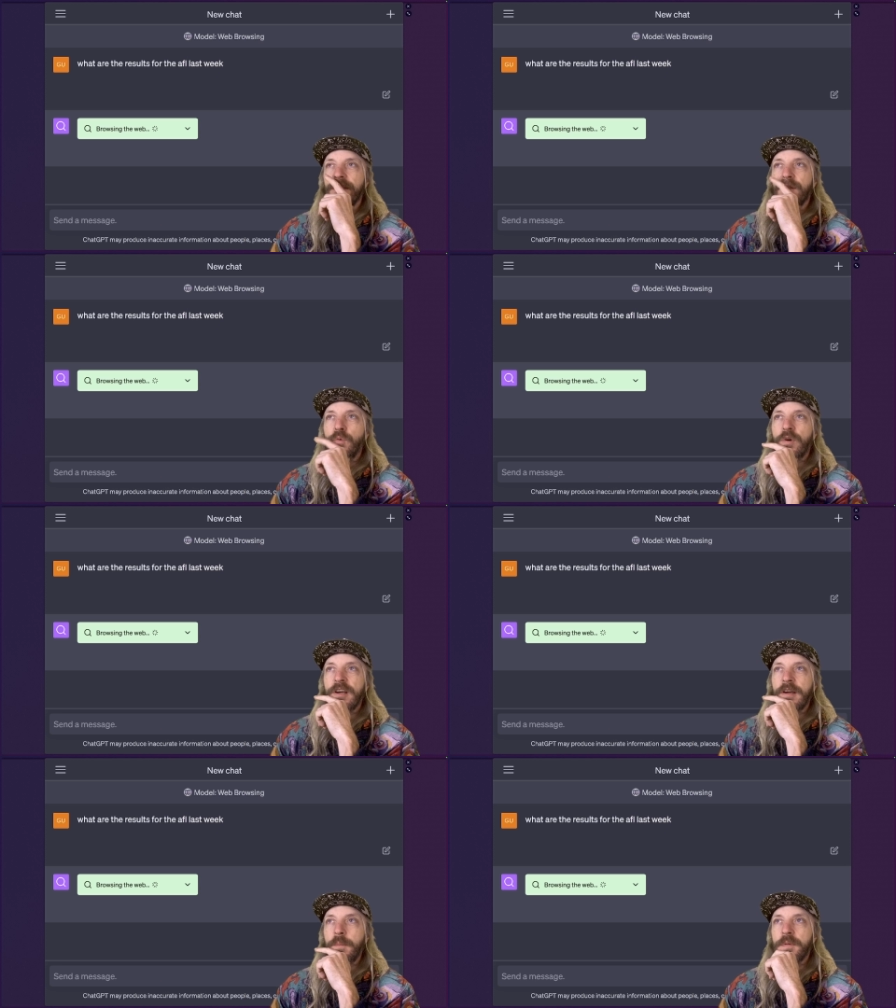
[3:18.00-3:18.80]
the
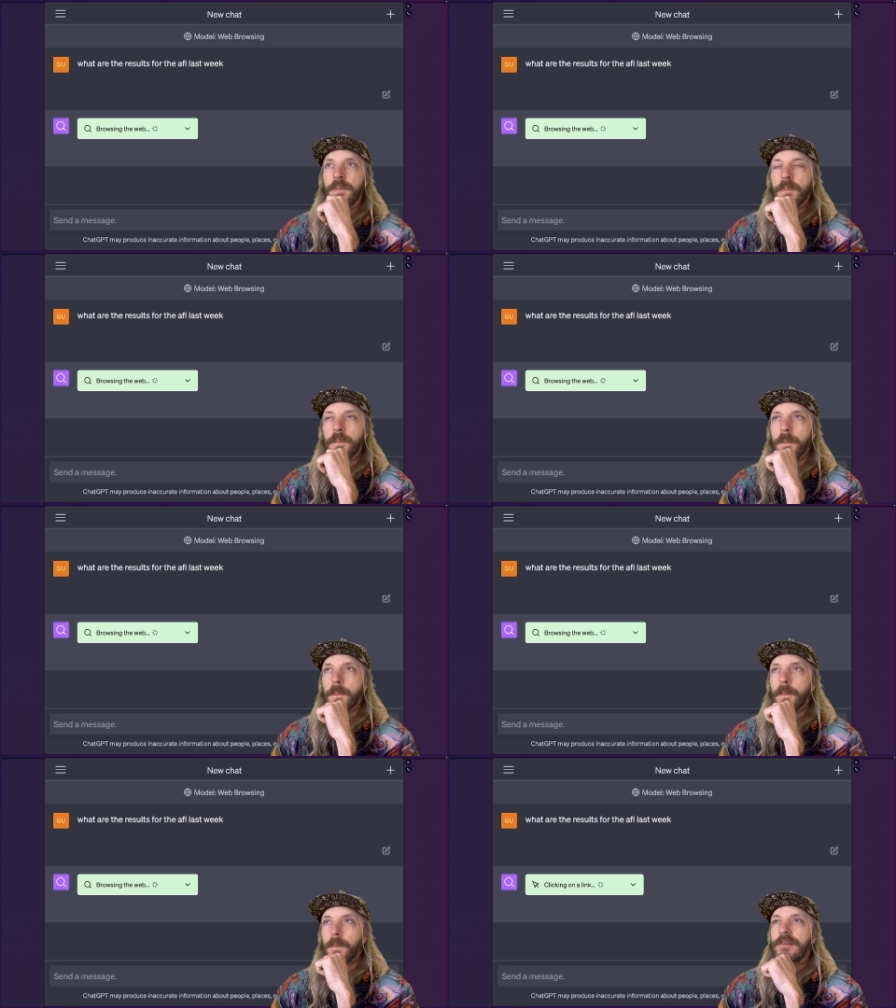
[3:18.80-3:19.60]
web.
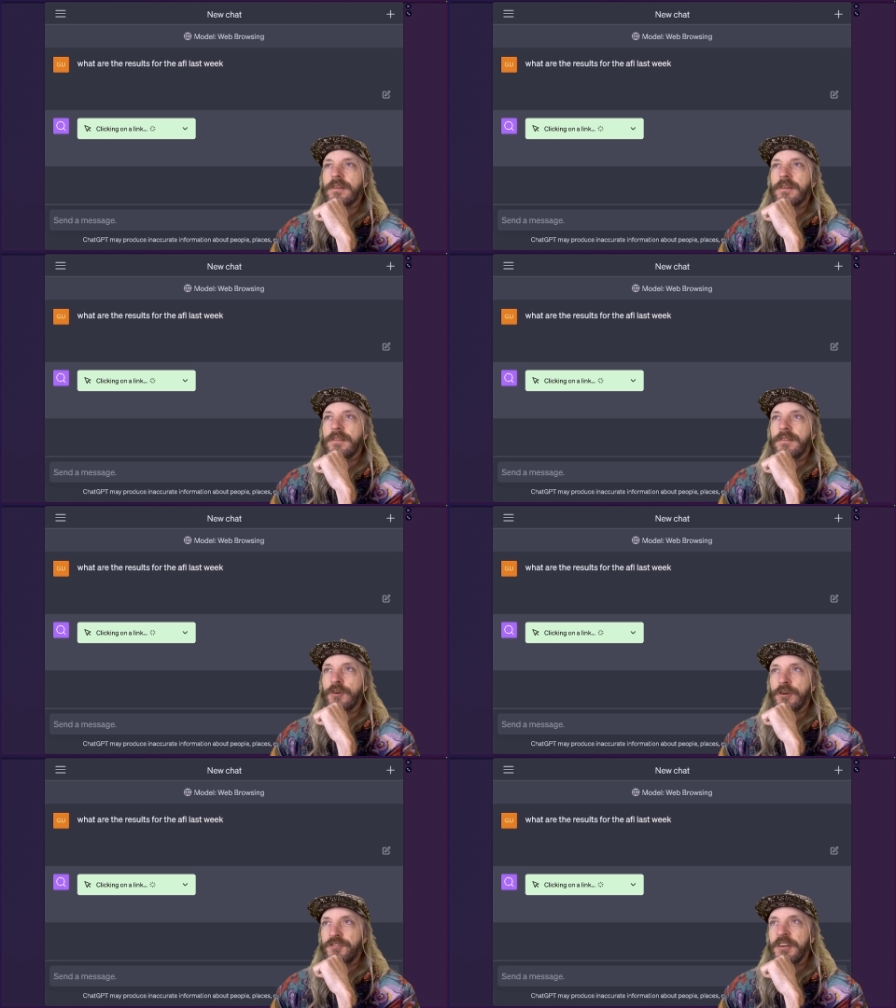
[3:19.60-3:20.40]

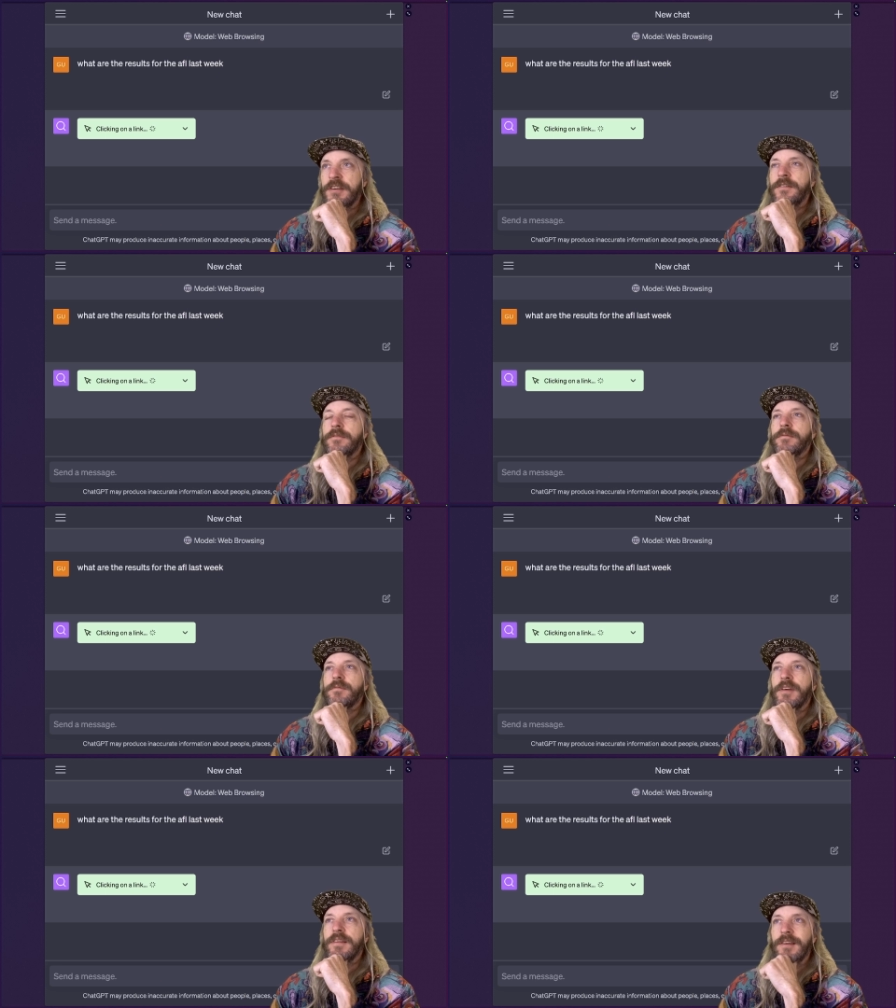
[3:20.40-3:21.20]
Searching.
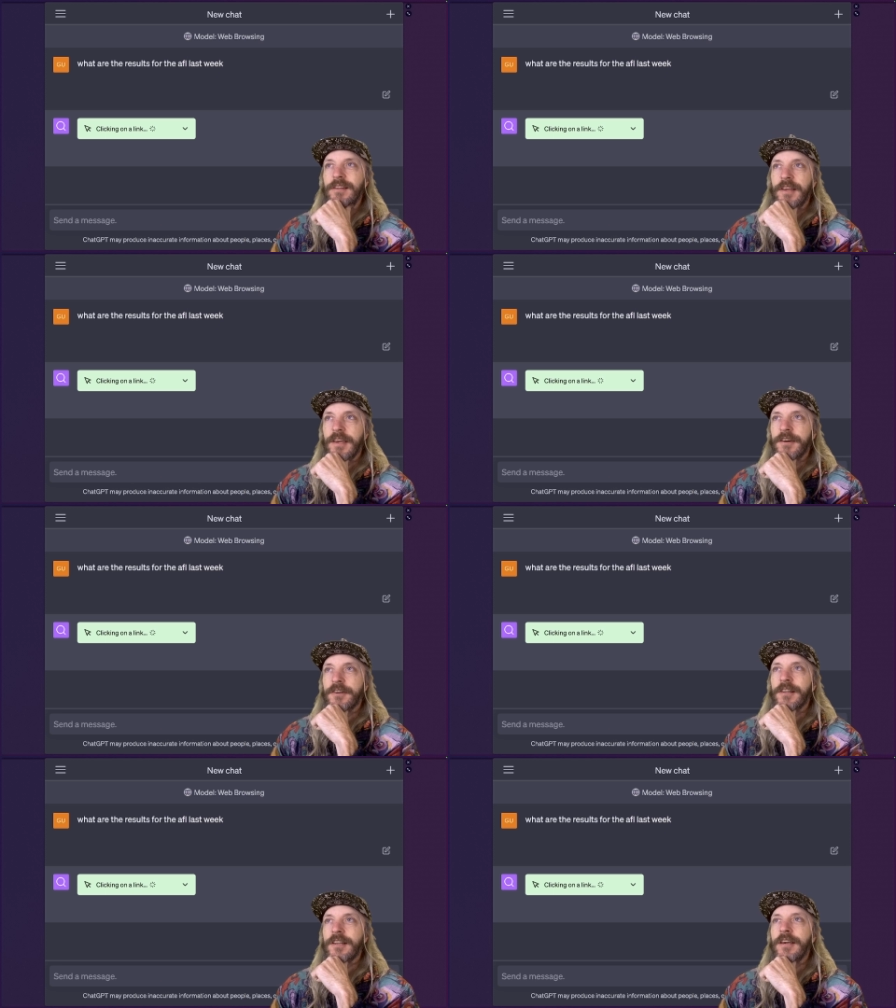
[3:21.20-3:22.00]
It's clicking
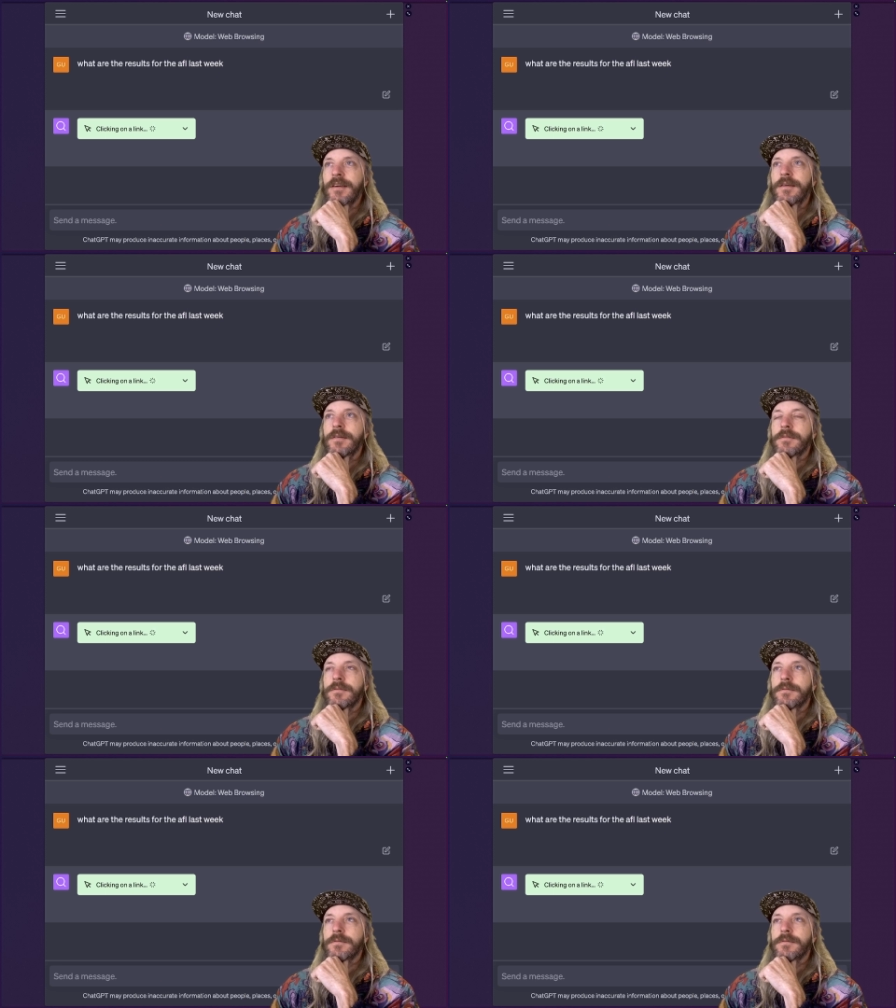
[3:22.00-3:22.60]
on a link.